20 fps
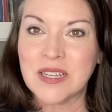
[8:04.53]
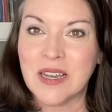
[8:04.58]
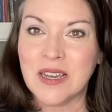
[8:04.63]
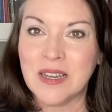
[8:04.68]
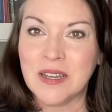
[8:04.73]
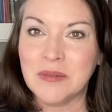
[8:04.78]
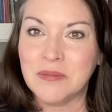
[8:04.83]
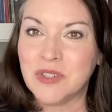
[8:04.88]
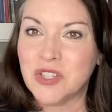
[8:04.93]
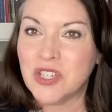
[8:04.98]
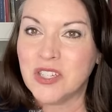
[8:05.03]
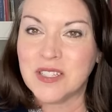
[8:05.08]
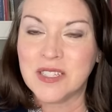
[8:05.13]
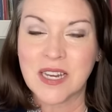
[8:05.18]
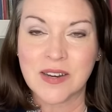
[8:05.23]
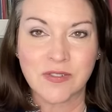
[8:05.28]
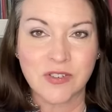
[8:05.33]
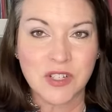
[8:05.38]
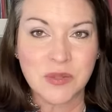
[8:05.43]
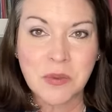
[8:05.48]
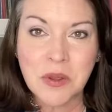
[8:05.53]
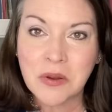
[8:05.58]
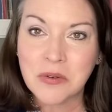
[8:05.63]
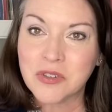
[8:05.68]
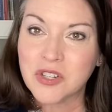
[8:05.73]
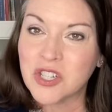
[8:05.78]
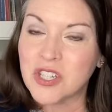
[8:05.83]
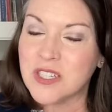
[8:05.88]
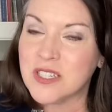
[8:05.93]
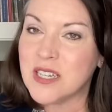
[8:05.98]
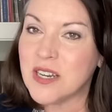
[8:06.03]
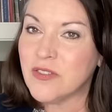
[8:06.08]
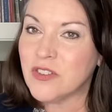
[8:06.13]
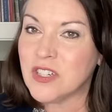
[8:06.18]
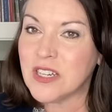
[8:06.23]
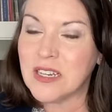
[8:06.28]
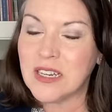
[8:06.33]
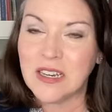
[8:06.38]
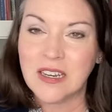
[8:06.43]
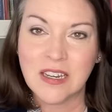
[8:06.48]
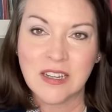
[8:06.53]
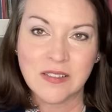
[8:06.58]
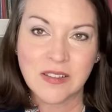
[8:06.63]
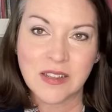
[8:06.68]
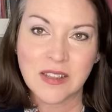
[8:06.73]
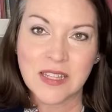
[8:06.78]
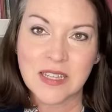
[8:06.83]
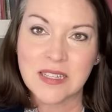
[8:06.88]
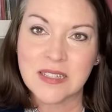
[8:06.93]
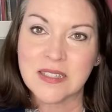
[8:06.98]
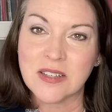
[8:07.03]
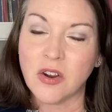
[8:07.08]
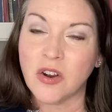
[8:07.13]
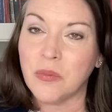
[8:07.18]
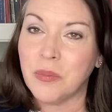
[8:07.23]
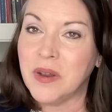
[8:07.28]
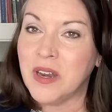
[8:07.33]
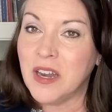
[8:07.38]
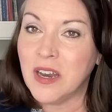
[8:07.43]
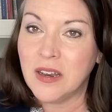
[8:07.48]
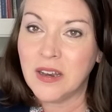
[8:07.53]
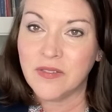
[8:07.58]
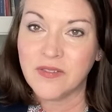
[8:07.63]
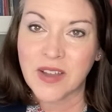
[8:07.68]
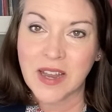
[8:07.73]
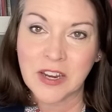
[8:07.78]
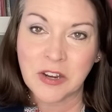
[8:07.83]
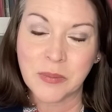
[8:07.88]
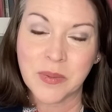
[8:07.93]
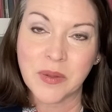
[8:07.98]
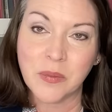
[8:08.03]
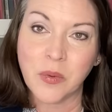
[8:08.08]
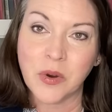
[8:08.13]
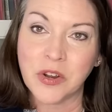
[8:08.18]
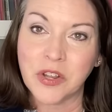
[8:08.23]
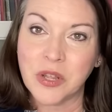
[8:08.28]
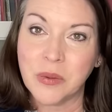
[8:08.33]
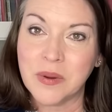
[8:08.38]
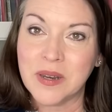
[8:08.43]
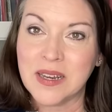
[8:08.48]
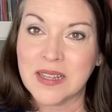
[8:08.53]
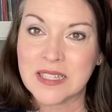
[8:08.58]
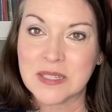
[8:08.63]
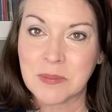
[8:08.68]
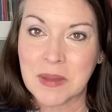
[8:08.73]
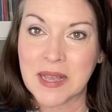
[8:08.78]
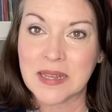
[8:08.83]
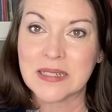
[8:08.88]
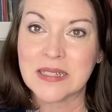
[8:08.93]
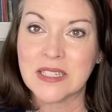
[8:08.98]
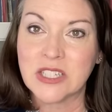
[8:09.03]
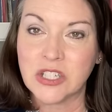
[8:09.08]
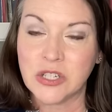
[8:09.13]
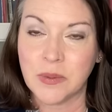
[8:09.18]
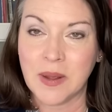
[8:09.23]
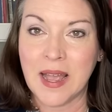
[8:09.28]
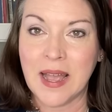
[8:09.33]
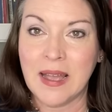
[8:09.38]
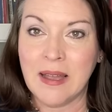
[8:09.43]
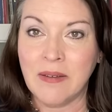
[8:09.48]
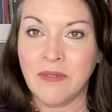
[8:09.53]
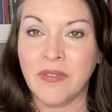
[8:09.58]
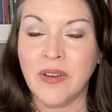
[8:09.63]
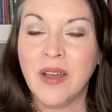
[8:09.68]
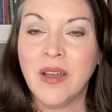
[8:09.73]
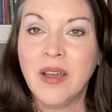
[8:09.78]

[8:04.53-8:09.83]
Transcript: Um, she's never smoked. She's never done any of the things or been in an environment where you would expect to have